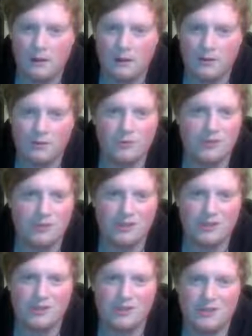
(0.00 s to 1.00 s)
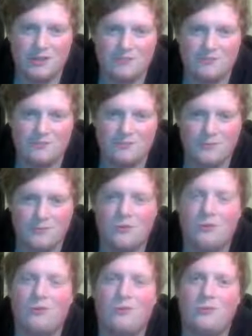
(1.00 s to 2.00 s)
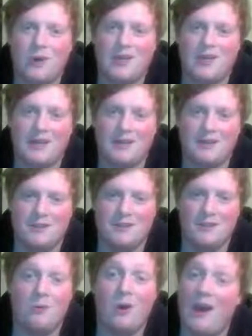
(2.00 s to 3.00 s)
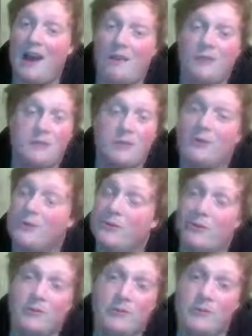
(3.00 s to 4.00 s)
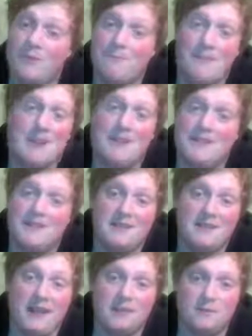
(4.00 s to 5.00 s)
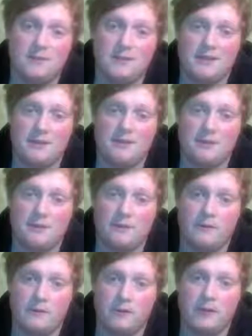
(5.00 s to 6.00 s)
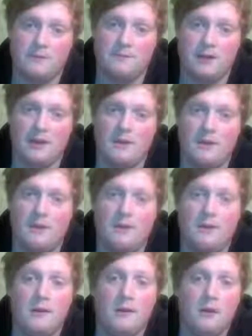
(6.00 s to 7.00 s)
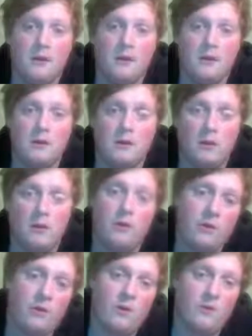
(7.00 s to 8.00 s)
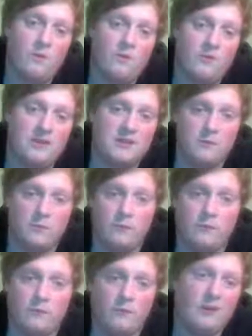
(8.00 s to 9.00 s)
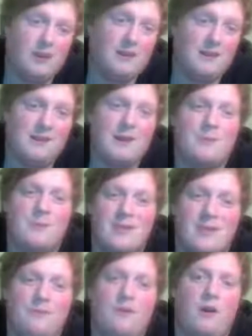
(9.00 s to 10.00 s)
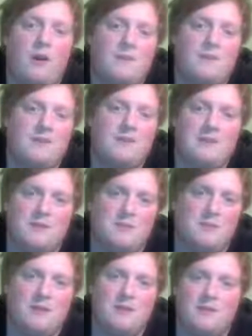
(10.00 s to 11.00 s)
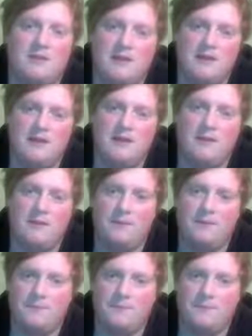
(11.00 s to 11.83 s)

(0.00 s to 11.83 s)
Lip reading: And you're just crushing it. You have the amazing tactical skills of a chess player. Although this move, rook captures a5, seems a bit unnecessary.